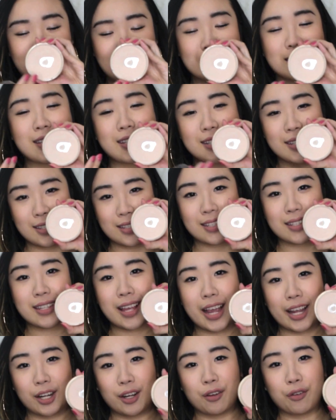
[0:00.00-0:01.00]
this is the
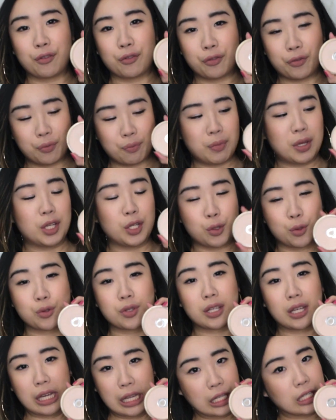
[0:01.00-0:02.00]
sign of me
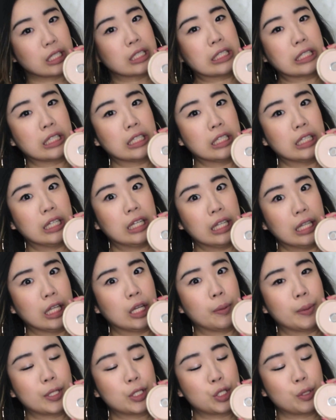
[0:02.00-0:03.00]
using it a
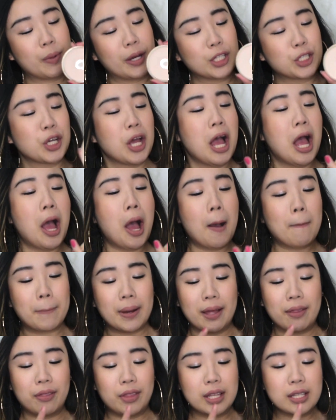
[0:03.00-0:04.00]
little bit too much.
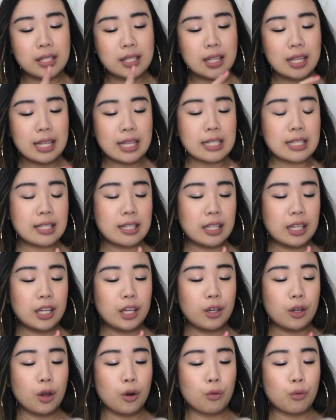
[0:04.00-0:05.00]
But this is
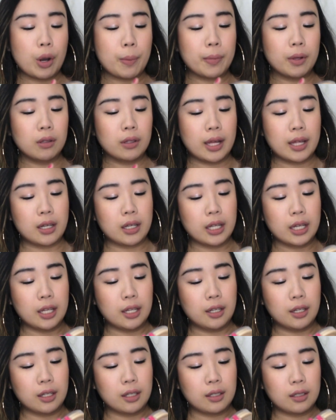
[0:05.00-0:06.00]
the Rimmel
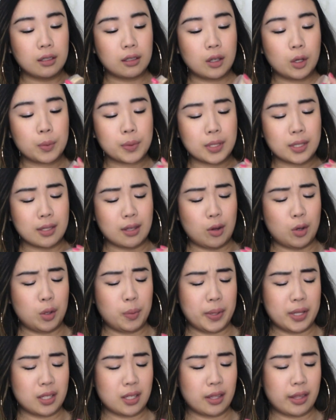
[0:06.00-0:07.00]
London, I
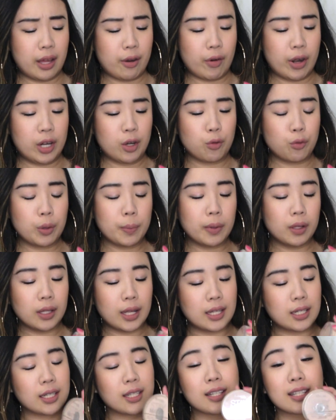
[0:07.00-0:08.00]
hope I said that right,
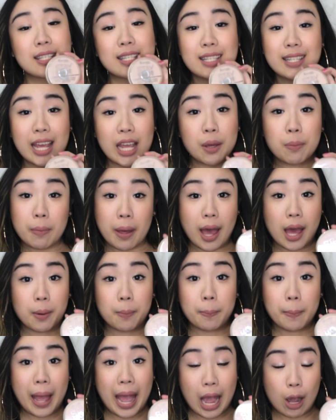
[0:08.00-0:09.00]
Rimmel London Stay
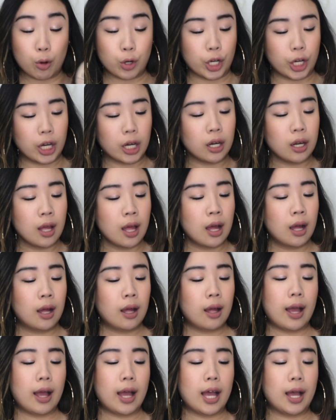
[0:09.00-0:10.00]
Matte Powder.
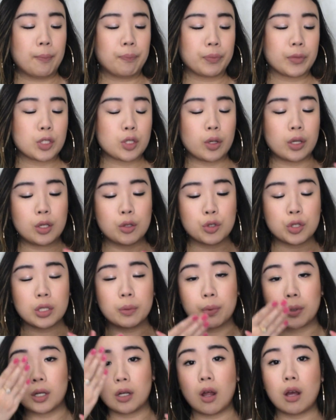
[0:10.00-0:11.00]
So I
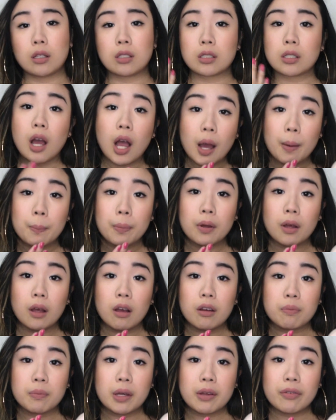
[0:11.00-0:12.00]
usually put it on top
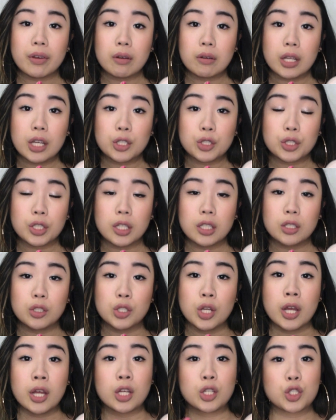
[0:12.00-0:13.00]
of my
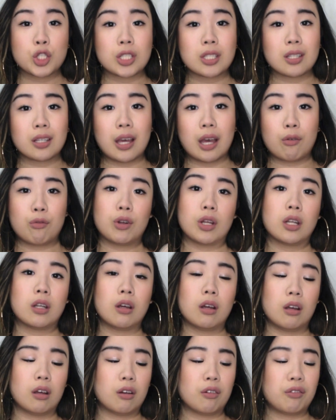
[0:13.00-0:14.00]
foundation just to get
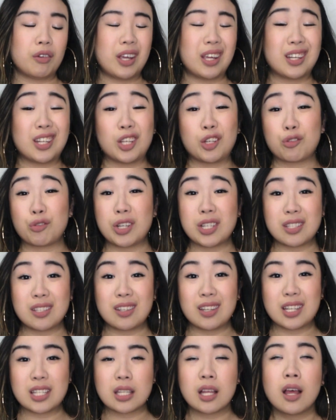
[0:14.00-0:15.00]
rid of any
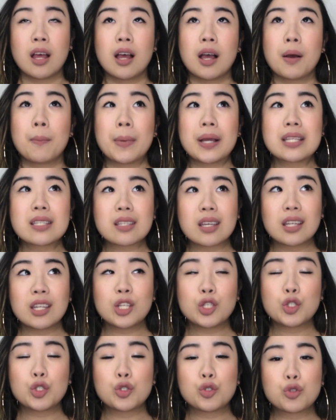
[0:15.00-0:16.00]
greasiness. My
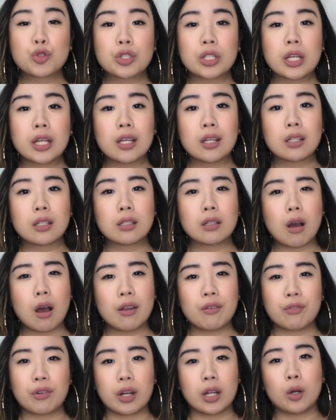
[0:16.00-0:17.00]
skin is usually
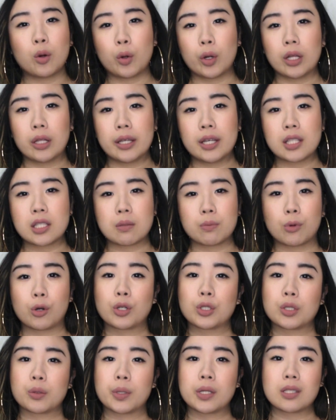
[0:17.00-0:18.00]
not very oily. It's
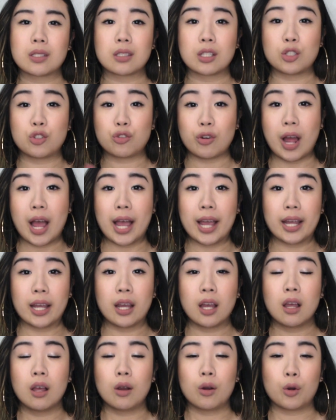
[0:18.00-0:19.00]
more towards the
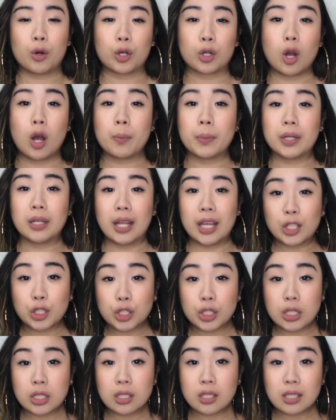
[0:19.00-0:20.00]
dry or
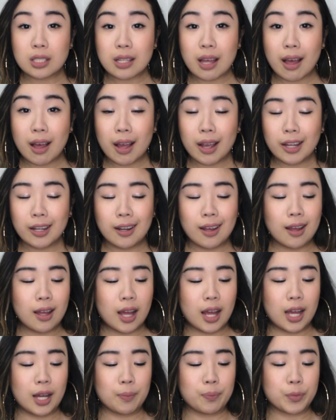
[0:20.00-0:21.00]
combination side.
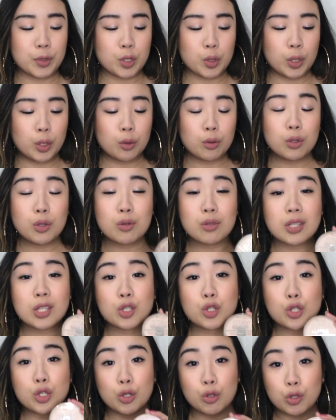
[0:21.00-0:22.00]
So I don't use
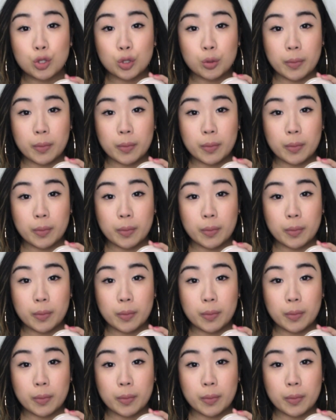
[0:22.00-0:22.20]
this too